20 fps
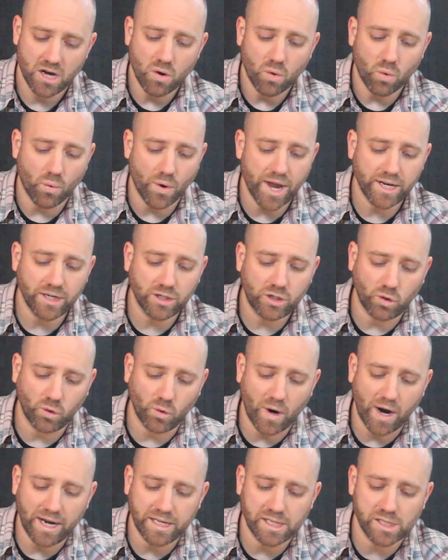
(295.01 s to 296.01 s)
When
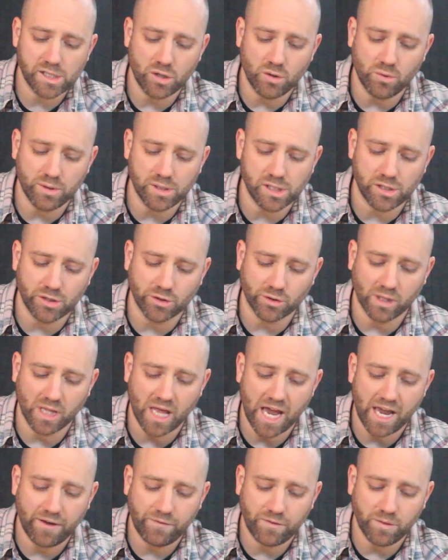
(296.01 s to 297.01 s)
Christ, who is your
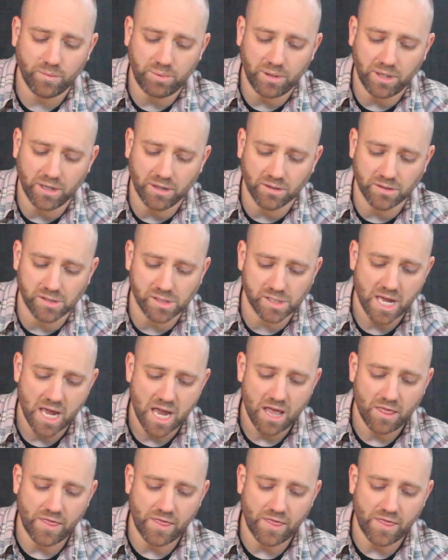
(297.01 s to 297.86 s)
life, appears,